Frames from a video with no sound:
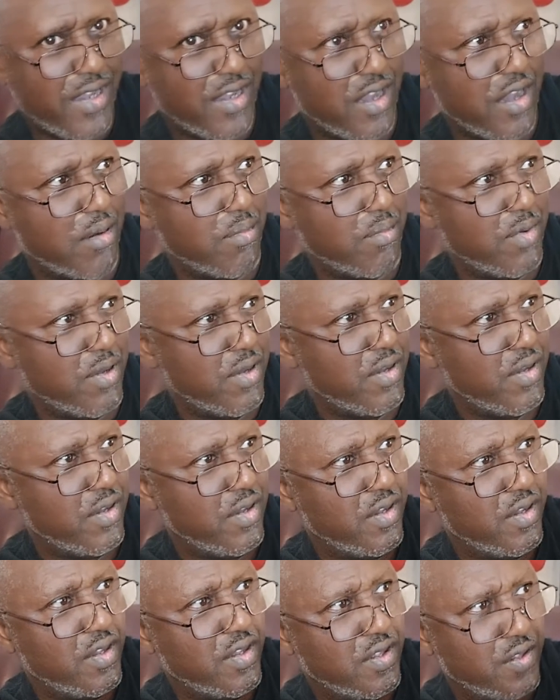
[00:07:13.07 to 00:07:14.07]
up
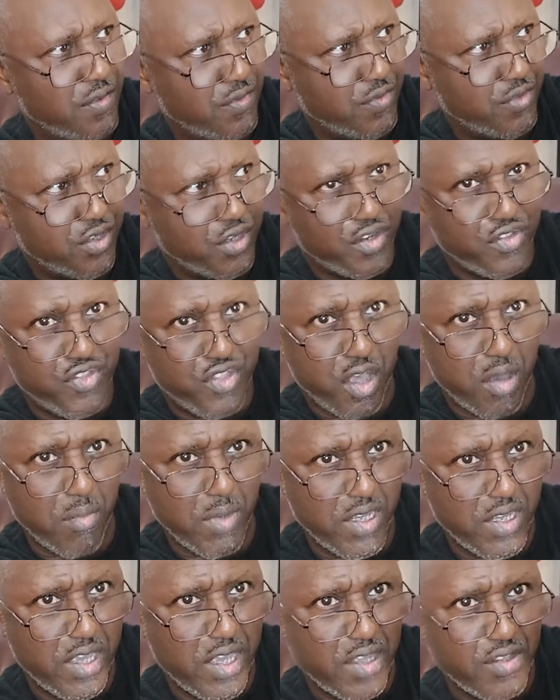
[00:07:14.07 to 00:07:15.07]
to the thumb
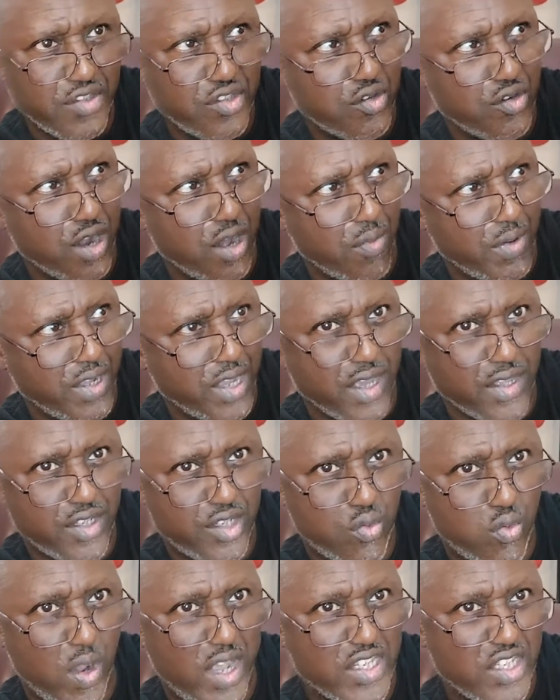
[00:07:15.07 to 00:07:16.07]
again. So now we got
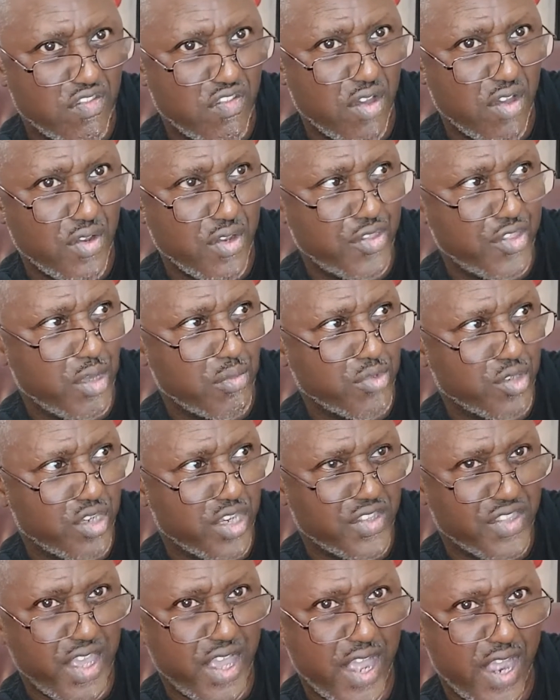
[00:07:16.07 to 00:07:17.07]
twice around the thumb. So you
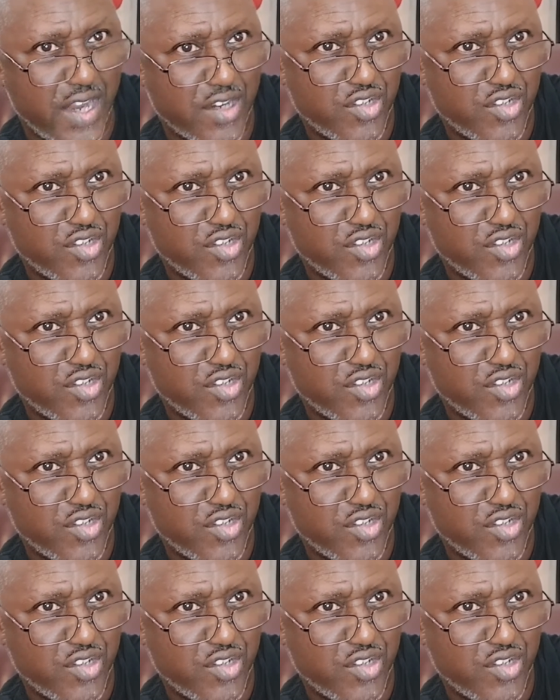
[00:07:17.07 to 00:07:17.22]
got that